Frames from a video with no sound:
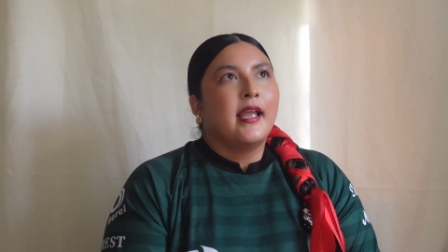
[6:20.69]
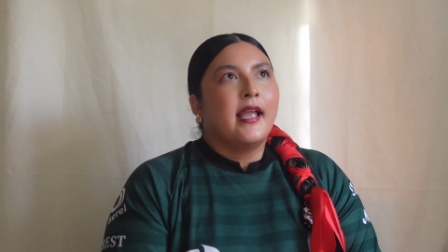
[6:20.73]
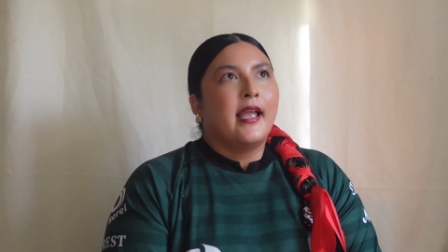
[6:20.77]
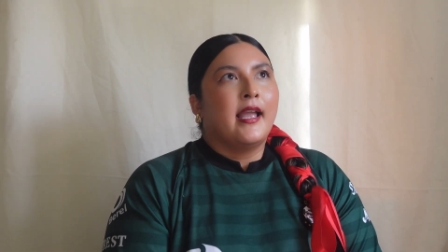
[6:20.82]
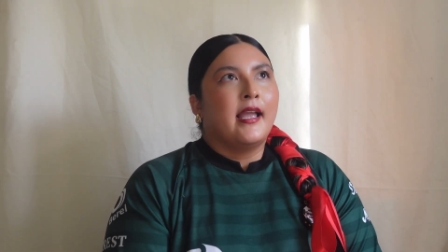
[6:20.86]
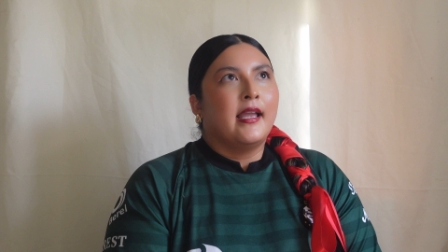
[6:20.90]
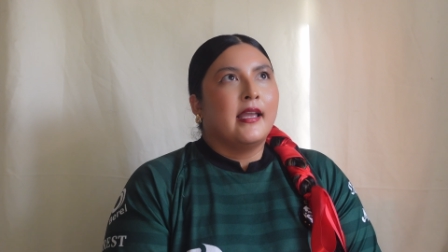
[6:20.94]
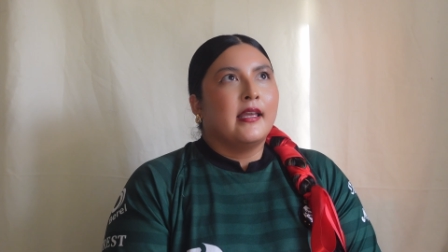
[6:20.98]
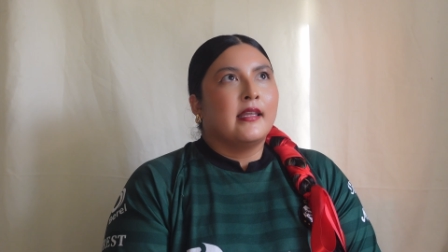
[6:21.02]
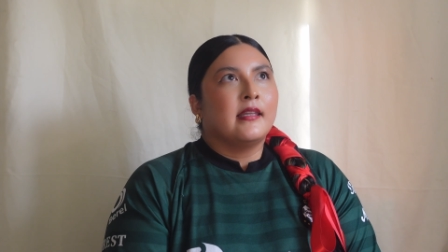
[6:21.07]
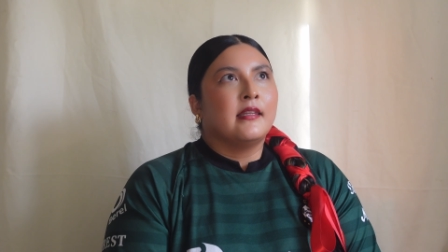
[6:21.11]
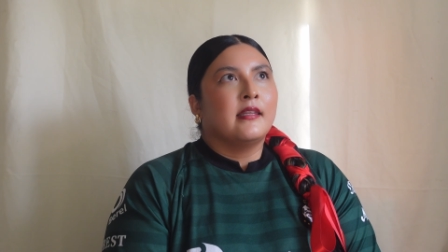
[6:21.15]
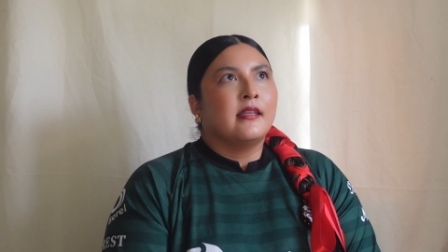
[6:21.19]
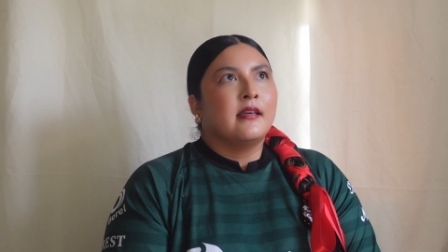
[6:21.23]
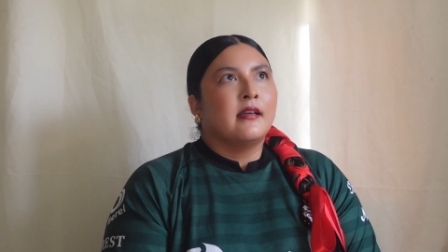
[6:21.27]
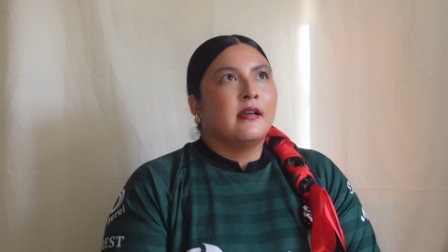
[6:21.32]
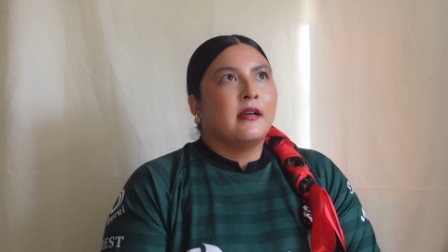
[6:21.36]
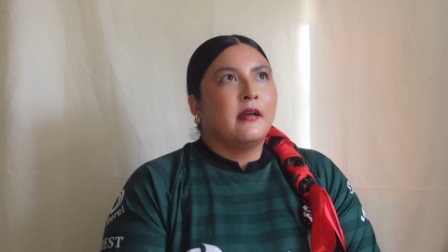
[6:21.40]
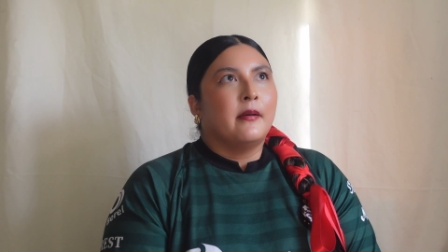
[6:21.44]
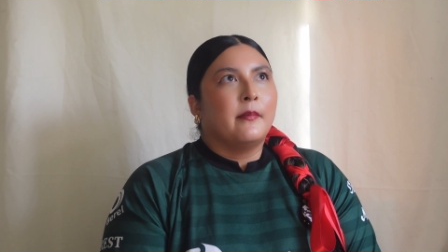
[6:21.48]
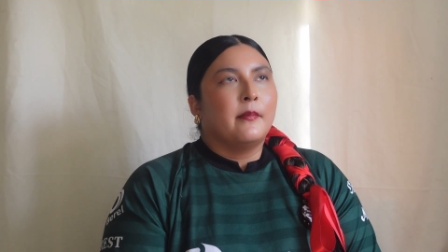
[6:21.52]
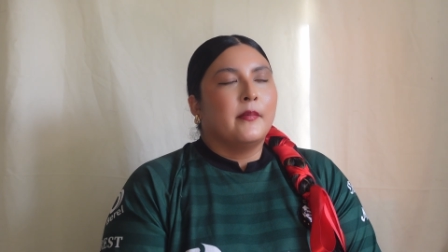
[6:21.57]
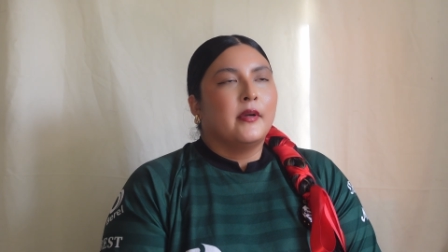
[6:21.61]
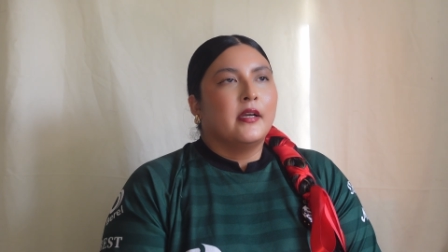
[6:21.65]
and
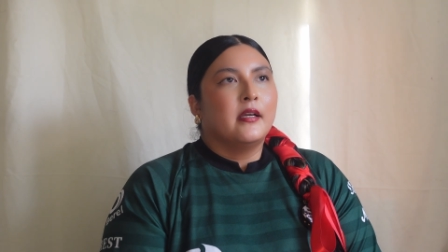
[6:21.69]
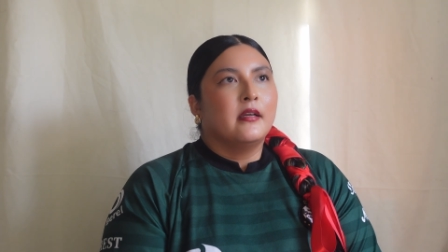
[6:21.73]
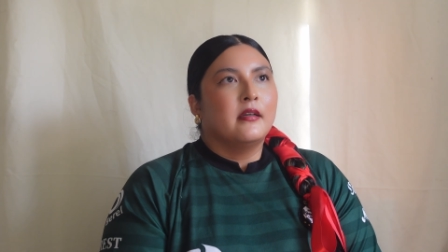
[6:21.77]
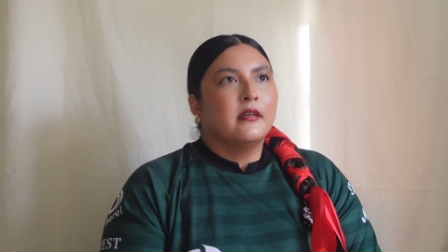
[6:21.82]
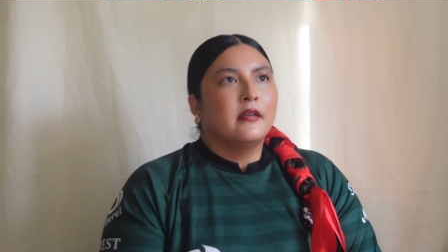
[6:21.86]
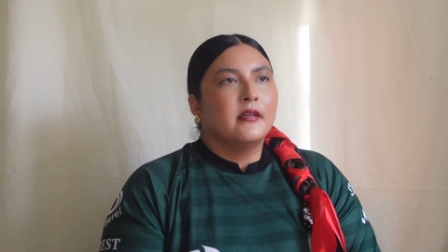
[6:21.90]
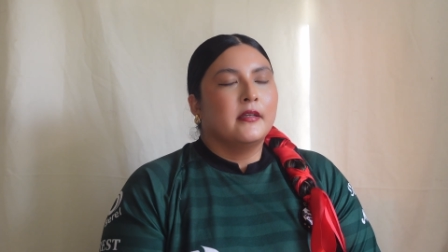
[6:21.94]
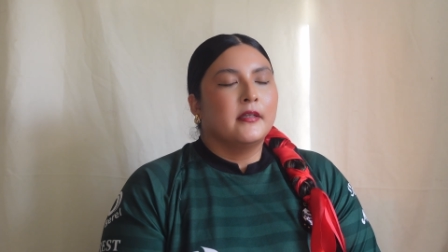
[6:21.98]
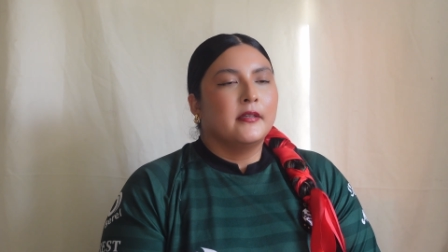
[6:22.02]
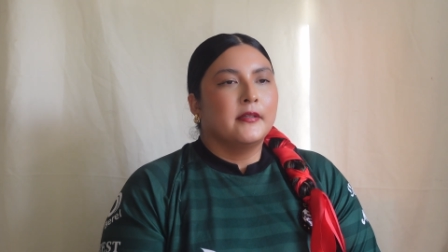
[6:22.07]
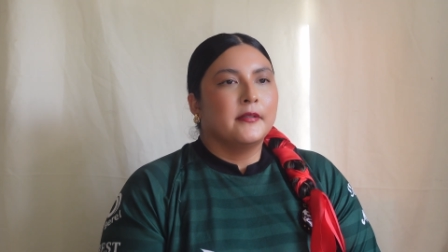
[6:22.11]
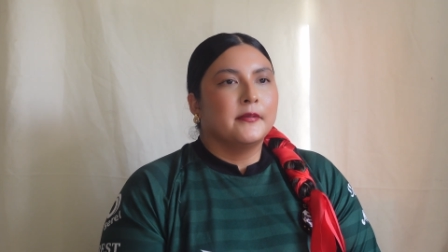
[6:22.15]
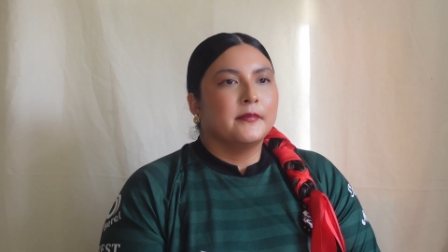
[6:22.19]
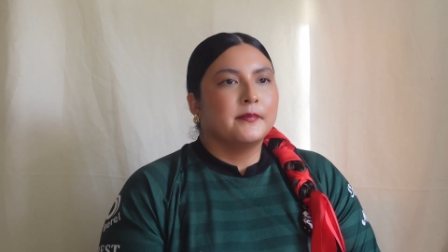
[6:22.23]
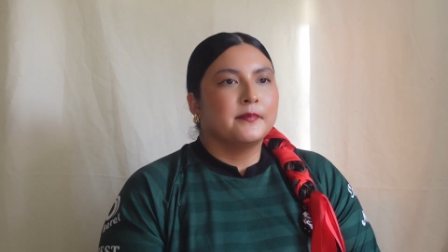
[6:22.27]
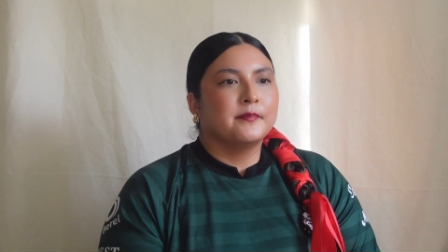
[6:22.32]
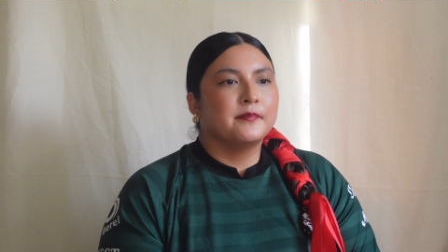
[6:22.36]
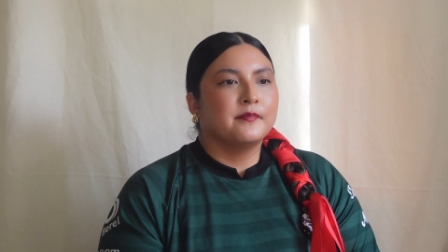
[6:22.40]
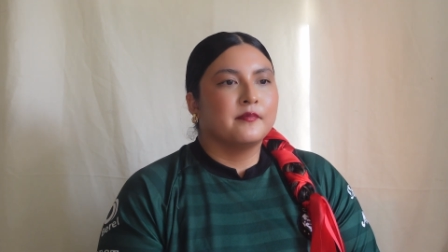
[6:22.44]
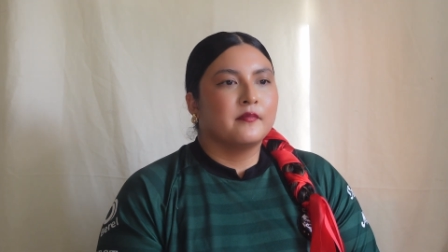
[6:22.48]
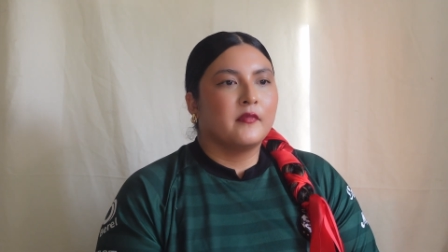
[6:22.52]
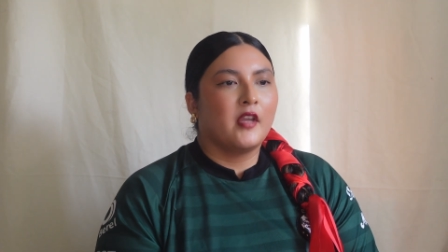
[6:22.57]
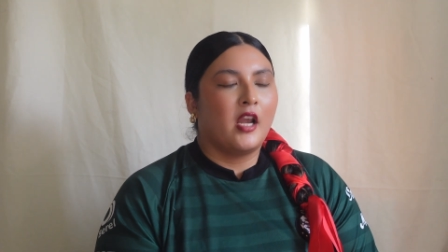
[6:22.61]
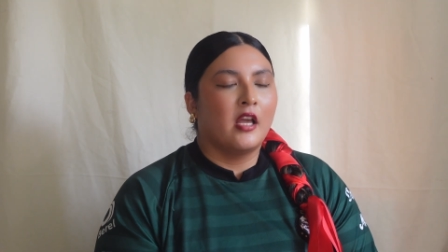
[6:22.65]

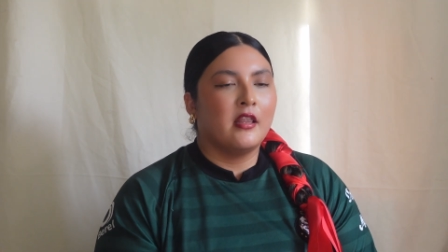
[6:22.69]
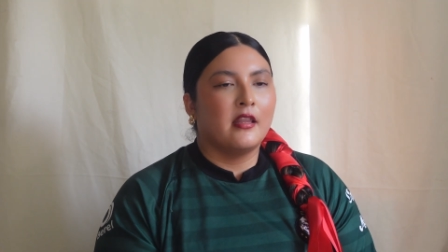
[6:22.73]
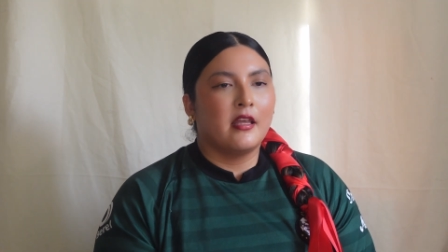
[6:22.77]
a